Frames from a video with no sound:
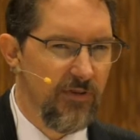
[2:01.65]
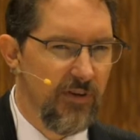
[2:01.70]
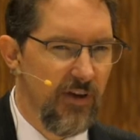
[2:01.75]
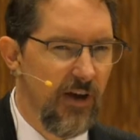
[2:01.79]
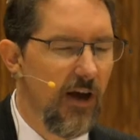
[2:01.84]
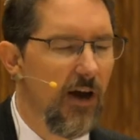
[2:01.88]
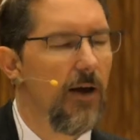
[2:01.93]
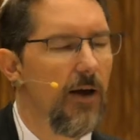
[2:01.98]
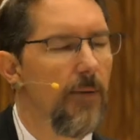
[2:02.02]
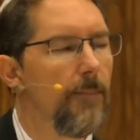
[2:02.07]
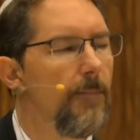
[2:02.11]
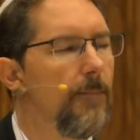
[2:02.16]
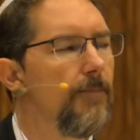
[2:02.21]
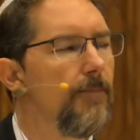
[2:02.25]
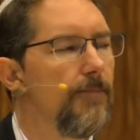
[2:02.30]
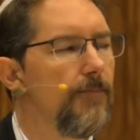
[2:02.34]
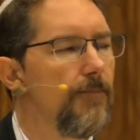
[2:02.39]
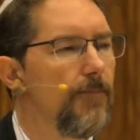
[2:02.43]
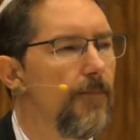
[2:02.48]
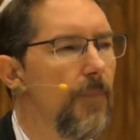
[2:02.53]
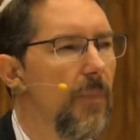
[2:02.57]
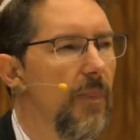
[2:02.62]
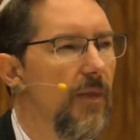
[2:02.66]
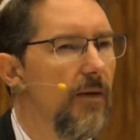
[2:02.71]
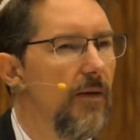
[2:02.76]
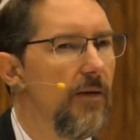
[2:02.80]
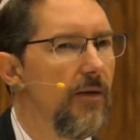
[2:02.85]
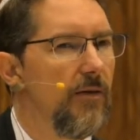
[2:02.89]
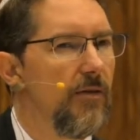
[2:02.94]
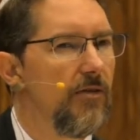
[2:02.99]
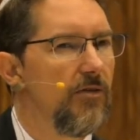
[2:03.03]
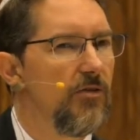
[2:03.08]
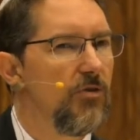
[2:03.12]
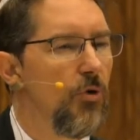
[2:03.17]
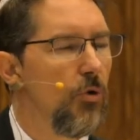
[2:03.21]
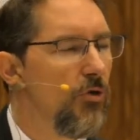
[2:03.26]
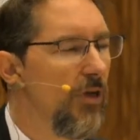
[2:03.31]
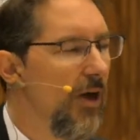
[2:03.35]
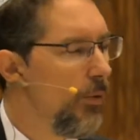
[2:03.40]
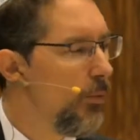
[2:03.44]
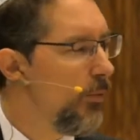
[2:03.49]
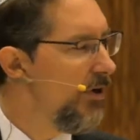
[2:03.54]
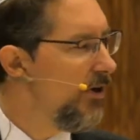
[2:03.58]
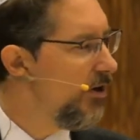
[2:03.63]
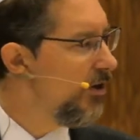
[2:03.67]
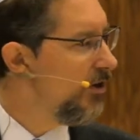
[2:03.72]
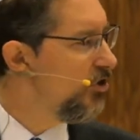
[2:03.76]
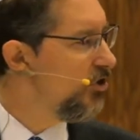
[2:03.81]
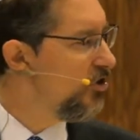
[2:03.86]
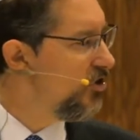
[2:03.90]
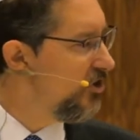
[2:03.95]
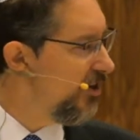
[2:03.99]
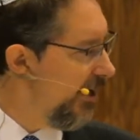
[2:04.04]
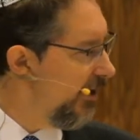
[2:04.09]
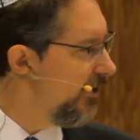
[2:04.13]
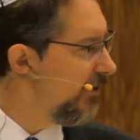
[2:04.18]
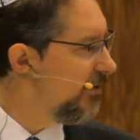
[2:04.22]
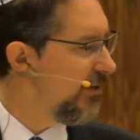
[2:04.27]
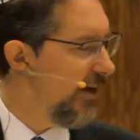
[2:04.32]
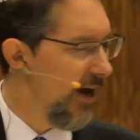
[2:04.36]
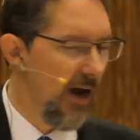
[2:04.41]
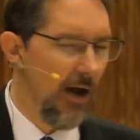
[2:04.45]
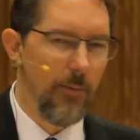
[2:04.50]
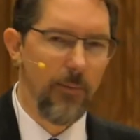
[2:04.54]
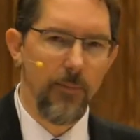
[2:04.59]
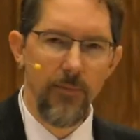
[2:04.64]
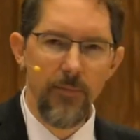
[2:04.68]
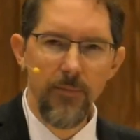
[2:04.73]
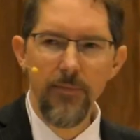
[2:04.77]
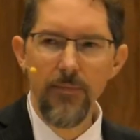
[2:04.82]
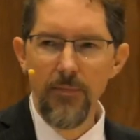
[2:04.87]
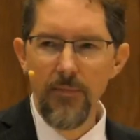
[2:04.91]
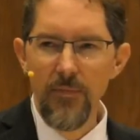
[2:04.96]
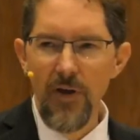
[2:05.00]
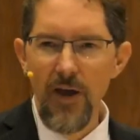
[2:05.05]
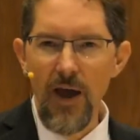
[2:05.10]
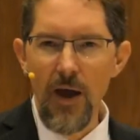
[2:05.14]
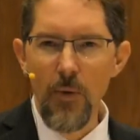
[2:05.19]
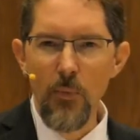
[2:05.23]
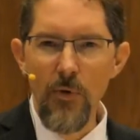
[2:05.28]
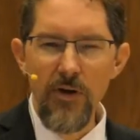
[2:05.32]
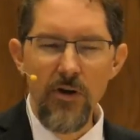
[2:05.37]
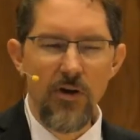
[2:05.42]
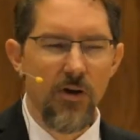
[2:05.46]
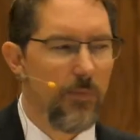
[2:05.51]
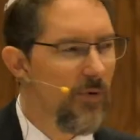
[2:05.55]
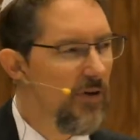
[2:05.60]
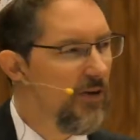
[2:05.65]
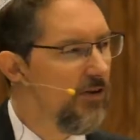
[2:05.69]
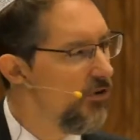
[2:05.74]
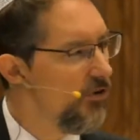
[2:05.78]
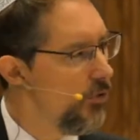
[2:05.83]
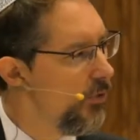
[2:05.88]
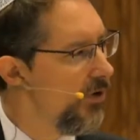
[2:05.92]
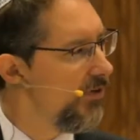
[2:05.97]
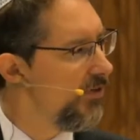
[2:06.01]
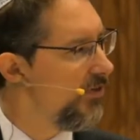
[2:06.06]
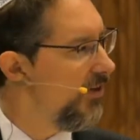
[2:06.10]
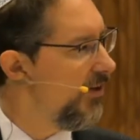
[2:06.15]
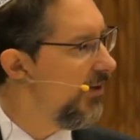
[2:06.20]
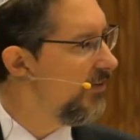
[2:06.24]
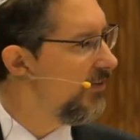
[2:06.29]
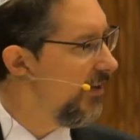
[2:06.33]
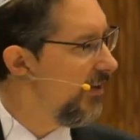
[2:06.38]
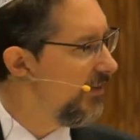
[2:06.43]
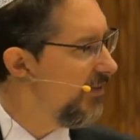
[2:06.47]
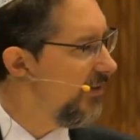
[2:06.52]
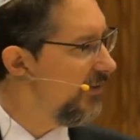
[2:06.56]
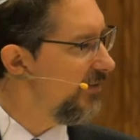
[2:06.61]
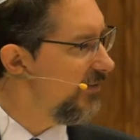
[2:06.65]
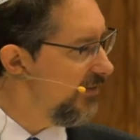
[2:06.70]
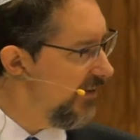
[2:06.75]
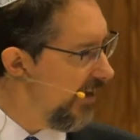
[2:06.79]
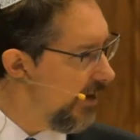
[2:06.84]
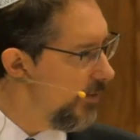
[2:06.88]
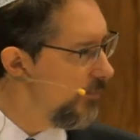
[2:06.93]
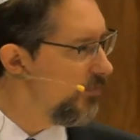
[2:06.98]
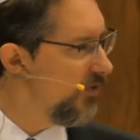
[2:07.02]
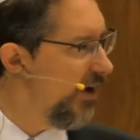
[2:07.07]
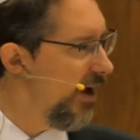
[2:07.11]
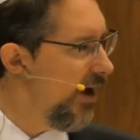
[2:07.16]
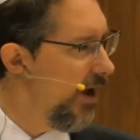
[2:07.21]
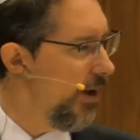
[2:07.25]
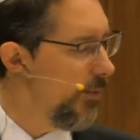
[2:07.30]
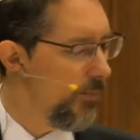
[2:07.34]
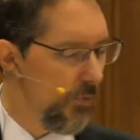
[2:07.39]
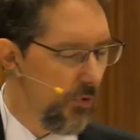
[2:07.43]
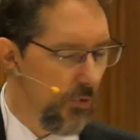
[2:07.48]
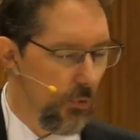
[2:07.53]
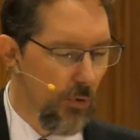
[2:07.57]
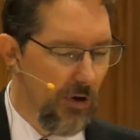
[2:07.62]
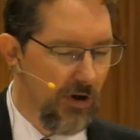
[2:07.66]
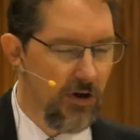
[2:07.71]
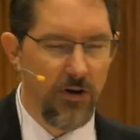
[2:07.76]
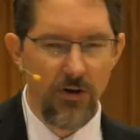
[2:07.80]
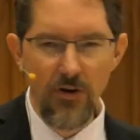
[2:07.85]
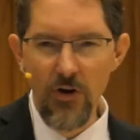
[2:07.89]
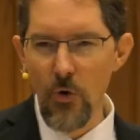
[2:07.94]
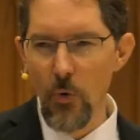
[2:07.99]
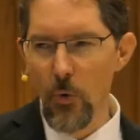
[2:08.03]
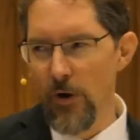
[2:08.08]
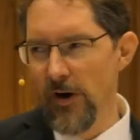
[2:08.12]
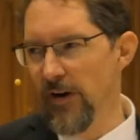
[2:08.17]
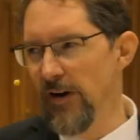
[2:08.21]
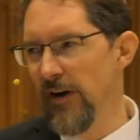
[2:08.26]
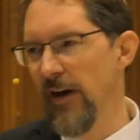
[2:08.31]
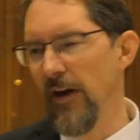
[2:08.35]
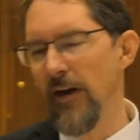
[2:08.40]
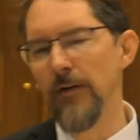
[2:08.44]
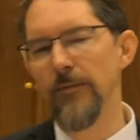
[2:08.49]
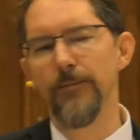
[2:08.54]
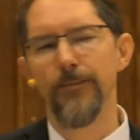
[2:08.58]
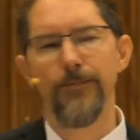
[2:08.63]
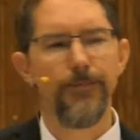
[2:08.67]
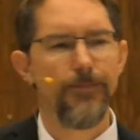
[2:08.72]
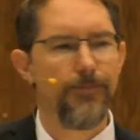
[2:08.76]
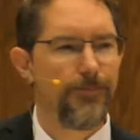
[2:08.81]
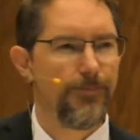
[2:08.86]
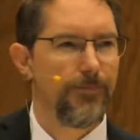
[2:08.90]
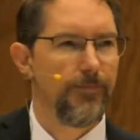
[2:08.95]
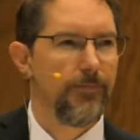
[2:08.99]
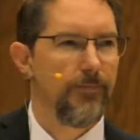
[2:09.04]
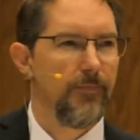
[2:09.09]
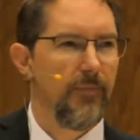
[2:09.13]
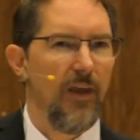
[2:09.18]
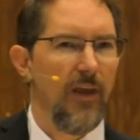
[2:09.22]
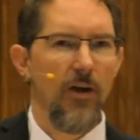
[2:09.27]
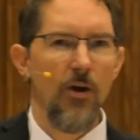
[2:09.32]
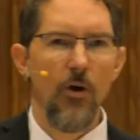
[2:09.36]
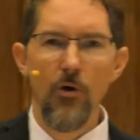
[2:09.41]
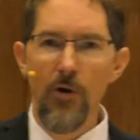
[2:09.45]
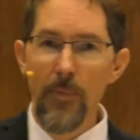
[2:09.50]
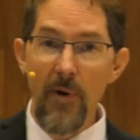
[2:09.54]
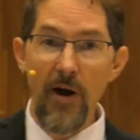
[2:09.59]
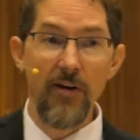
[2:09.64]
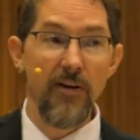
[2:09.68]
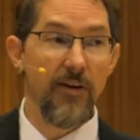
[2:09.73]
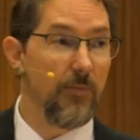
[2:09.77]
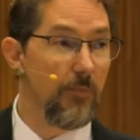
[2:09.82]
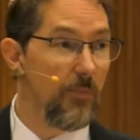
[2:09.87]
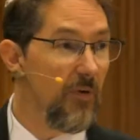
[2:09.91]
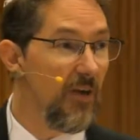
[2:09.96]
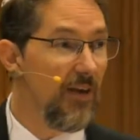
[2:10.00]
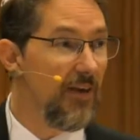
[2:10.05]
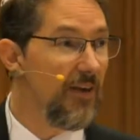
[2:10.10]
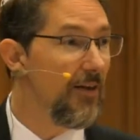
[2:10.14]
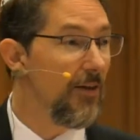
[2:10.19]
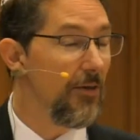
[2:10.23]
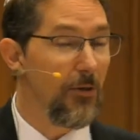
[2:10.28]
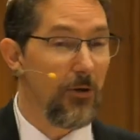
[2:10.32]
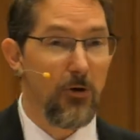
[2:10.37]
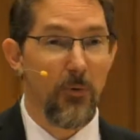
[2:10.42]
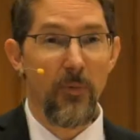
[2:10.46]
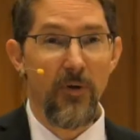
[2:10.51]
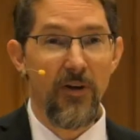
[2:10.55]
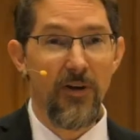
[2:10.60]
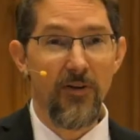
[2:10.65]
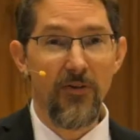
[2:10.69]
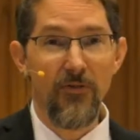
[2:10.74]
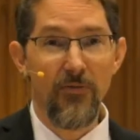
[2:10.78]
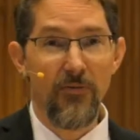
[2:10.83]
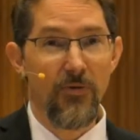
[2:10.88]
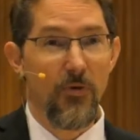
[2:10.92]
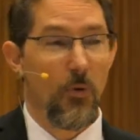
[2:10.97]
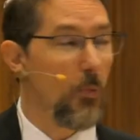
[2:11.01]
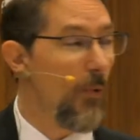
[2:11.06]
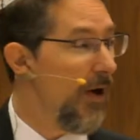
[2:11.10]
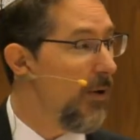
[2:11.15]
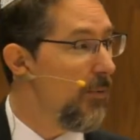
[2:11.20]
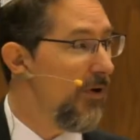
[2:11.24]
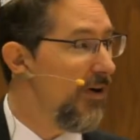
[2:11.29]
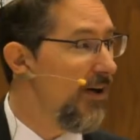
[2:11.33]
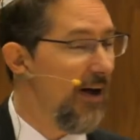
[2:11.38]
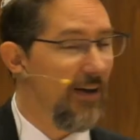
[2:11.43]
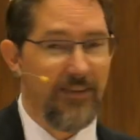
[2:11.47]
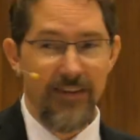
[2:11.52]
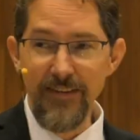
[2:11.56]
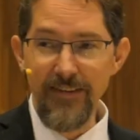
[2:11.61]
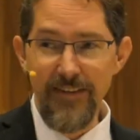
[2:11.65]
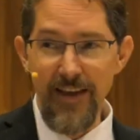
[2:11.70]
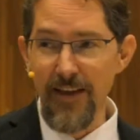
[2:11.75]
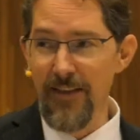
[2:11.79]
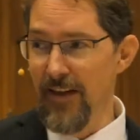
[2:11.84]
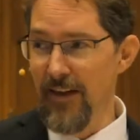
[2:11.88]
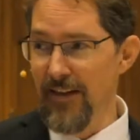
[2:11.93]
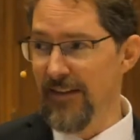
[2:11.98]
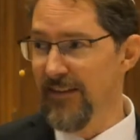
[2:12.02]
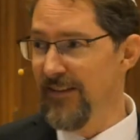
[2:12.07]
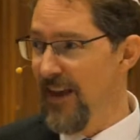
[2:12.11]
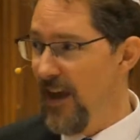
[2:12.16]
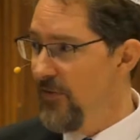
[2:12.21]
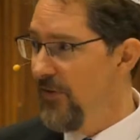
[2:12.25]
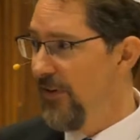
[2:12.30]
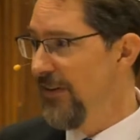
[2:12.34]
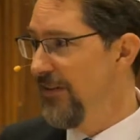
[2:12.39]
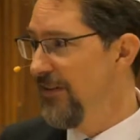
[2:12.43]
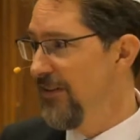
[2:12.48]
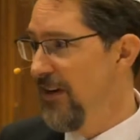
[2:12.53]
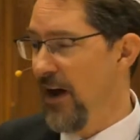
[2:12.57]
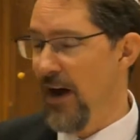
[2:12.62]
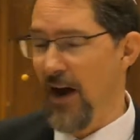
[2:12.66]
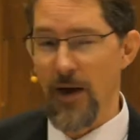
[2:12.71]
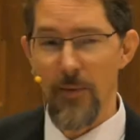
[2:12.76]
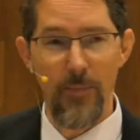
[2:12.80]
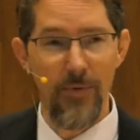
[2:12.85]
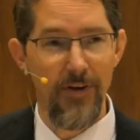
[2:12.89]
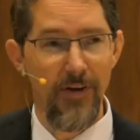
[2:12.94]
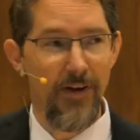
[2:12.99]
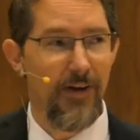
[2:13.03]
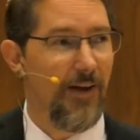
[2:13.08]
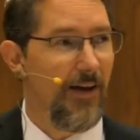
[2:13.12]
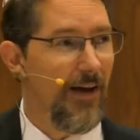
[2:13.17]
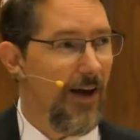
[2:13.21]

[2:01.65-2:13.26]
of time so that we could share time and we could be doing things at the same time. We could coordinate. It reminded me a little bit of the way we got to daylight savings time.